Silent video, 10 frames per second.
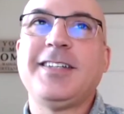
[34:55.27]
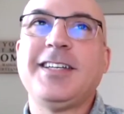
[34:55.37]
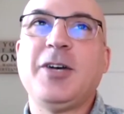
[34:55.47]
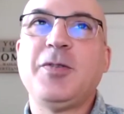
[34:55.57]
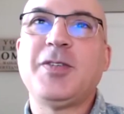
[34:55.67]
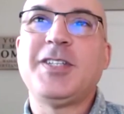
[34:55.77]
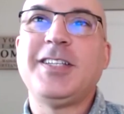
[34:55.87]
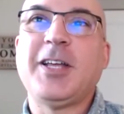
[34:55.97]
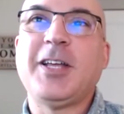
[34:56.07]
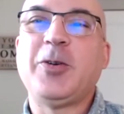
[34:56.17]
Yeah, we've seen
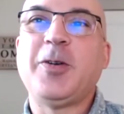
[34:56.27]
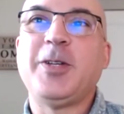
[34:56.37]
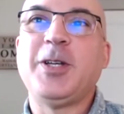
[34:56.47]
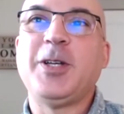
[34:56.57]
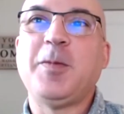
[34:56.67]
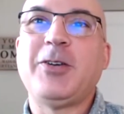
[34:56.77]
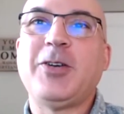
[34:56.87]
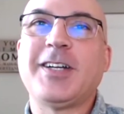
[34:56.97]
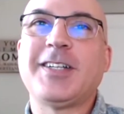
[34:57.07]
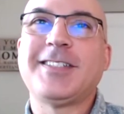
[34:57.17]
that through our video
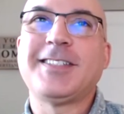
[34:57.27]
metrics.